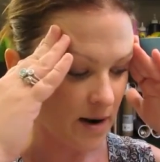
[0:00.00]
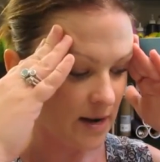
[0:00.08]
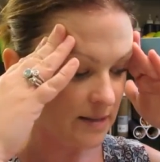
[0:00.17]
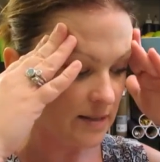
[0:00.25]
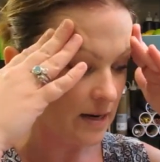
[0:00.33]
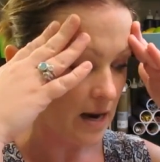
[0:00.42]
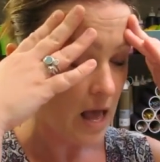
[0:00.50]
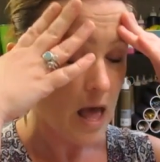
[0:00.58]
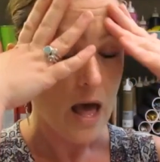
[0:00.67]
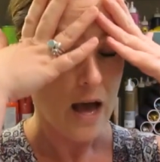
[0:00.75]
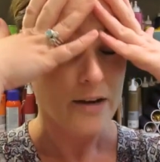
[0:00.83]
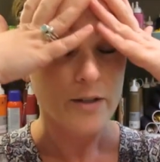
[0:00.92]
minutes and
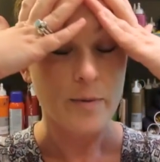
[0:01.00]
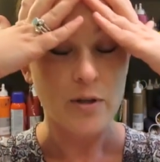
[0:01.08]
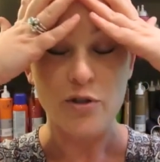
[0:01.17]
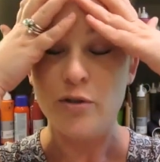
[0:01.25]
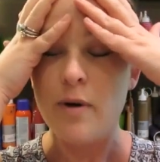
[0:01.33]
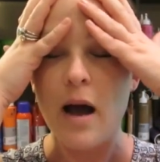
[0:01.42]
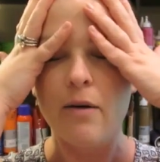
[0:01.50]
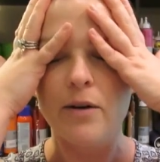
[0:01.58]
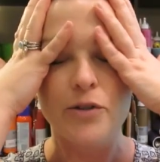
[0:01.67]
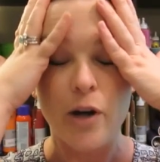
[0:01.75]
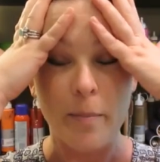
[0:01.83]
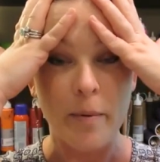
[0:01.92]
I just spent two
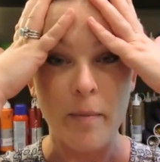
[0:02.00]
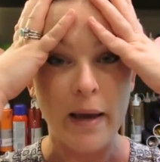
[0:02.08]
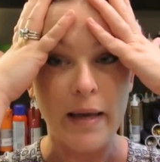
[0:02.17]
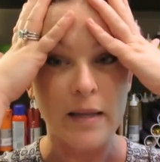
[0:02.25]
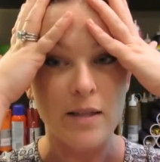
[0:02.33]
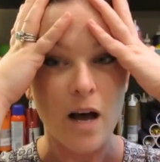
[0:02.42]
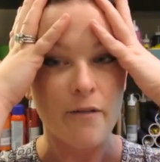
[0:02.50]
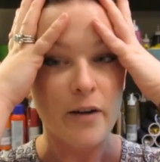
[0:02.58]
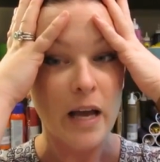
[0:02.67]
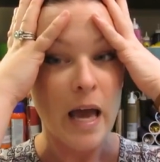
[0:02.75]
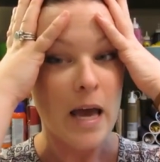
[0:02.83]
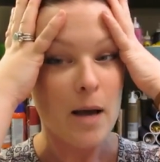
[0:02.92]
hours dropping my kids off
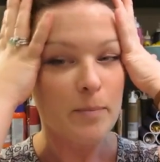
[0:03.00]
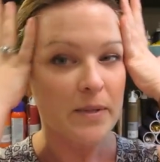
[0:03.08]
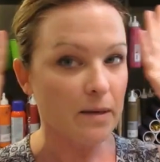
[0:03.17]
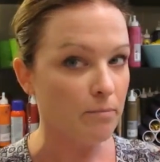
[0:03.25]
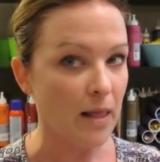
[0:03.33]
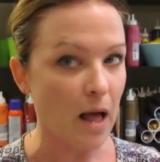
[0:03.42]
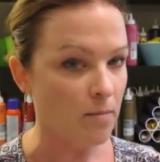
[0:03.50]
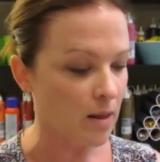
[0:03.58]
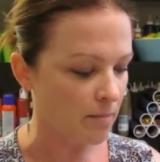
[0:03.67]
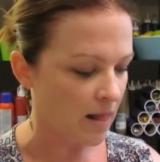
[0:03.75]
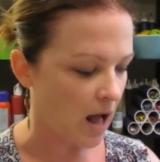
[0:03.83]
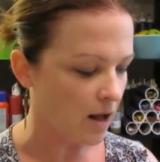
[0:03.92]
at camps and blah,
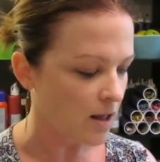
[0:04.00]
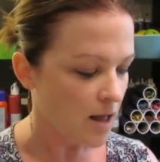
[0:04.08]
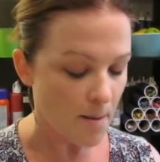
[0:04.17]
blah, blah.